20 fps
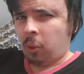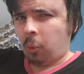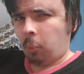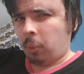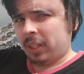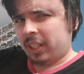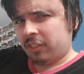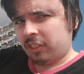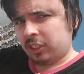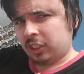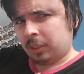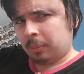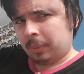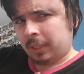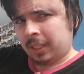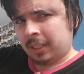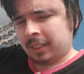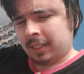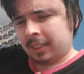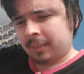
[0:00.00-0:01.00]
win at
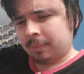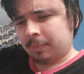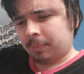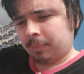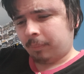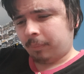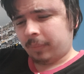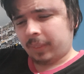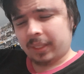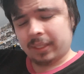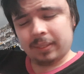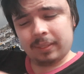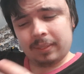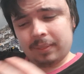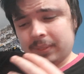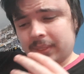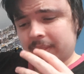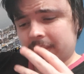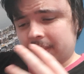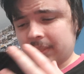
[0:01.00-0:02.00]
WrestleMania?
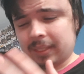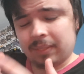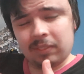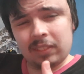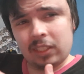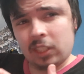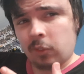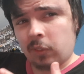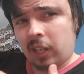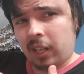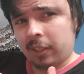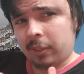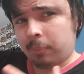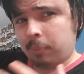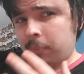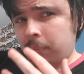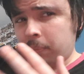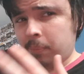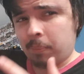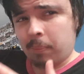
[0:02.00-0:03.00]
If they do that,
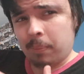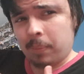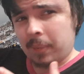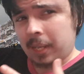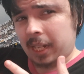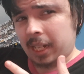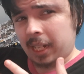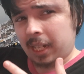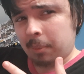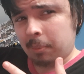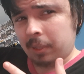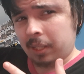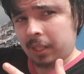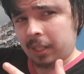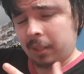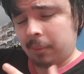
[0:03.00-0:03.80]
maybe.